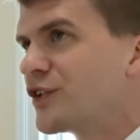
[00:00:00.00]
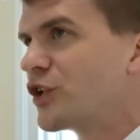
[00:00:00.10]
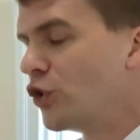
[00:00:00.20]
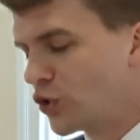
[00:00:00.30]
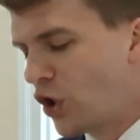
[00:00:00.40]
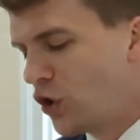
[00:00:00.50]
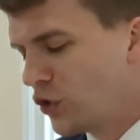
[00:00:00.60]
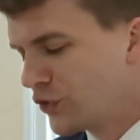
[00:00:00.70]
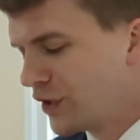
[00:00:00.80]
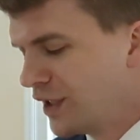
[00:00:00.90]
the so
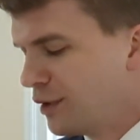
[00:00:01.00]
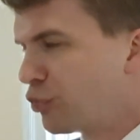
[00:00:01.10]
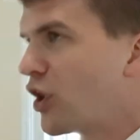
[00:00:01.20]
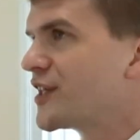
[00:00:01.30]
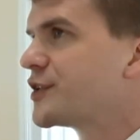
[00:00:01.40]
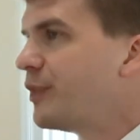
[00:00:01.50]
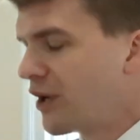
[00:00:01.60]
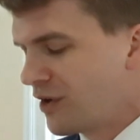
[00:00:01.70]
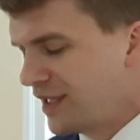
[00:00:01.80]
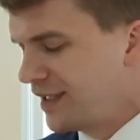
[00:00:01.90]
called
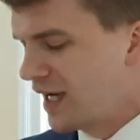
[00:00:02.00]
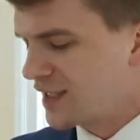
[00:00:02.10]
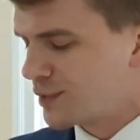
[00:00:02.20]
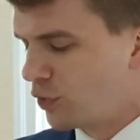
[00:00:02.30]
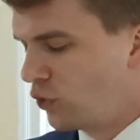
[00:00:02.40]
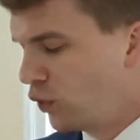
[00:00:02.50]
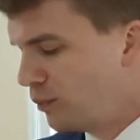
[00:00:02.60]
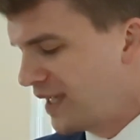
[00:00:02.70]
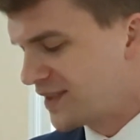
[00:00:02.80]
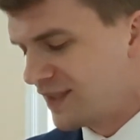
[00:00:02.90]
prosperity gospel
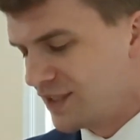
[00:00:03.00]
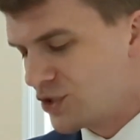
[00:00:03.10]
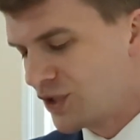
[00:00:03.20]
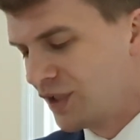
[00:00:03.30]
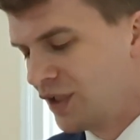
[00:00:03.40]
message.